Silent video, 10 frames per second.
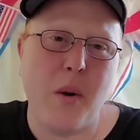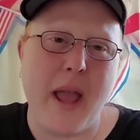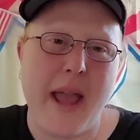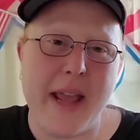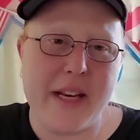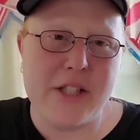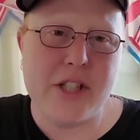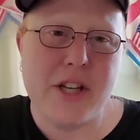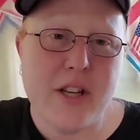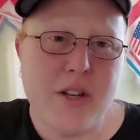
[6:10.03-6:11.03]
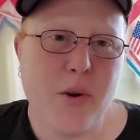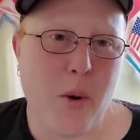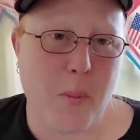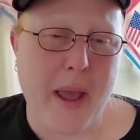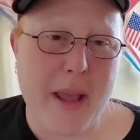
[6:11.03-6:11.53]
age
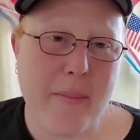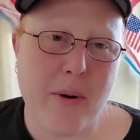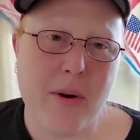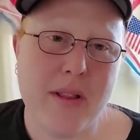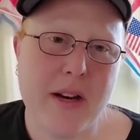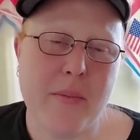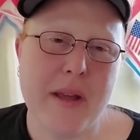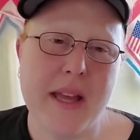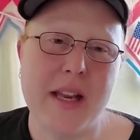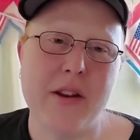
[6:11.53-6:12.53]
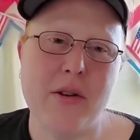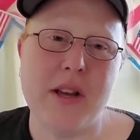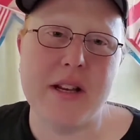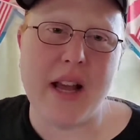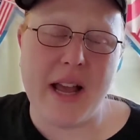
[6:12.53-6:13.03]
your paper a little bit, you
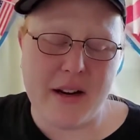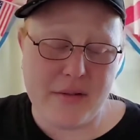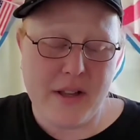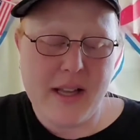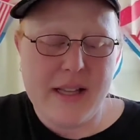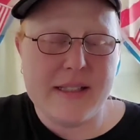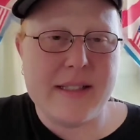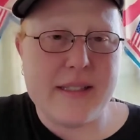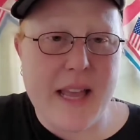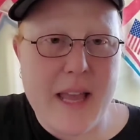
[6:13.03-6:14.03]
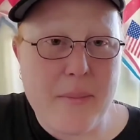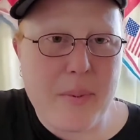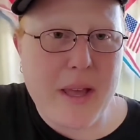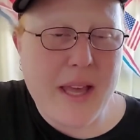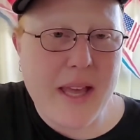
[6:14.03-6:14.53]
could kind of stamp
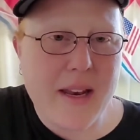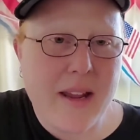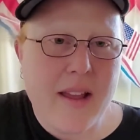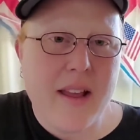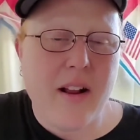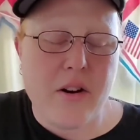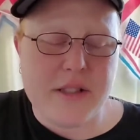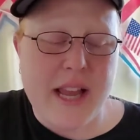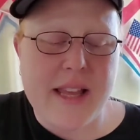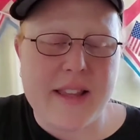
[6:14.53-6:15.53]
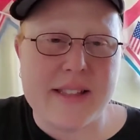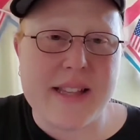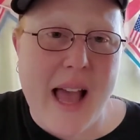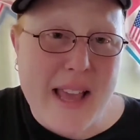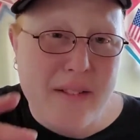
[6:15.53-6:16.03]
it or take the
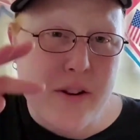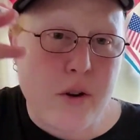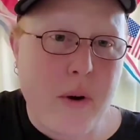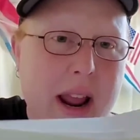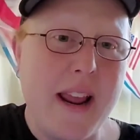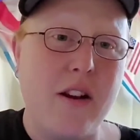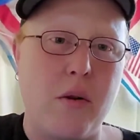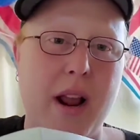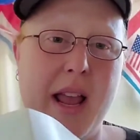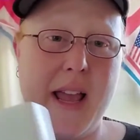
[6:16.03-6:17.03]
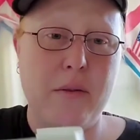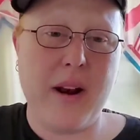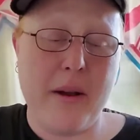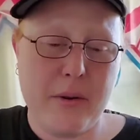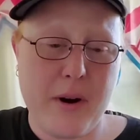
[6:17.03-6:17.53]
side of a gray crayon. What I would